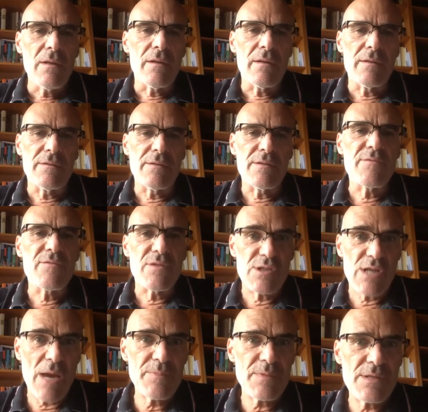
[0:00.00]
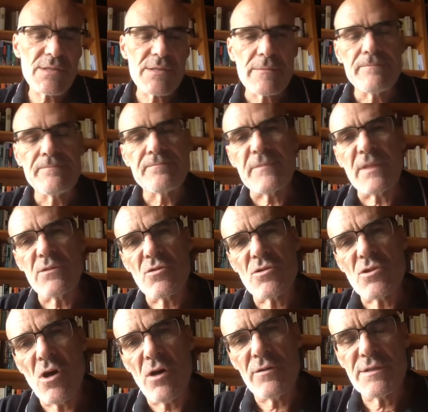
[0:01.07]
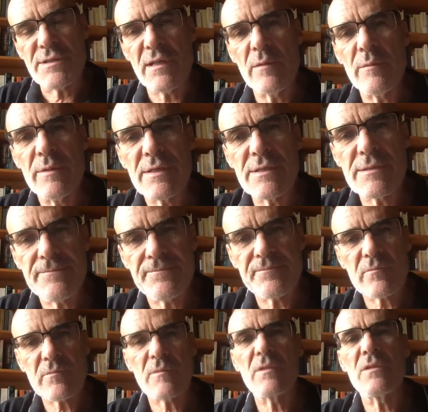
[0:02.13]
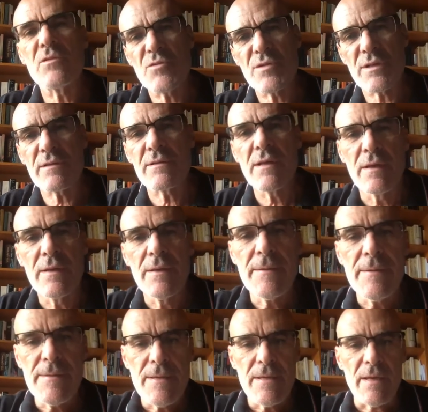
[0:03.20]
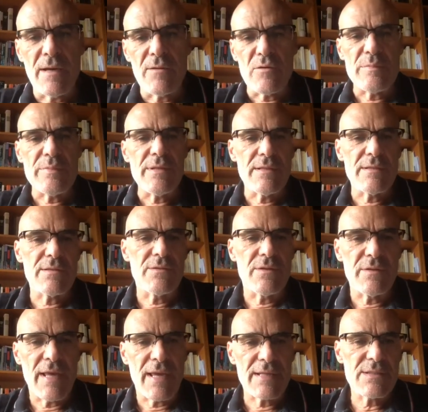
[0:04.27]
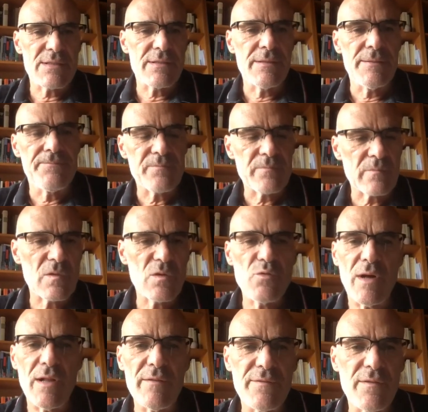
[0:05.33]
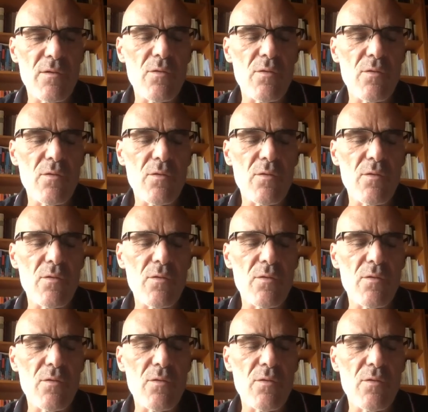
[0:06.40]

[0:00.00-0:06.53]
uh, the different chapters that you saw on the syllabus during, I repeat, the next 12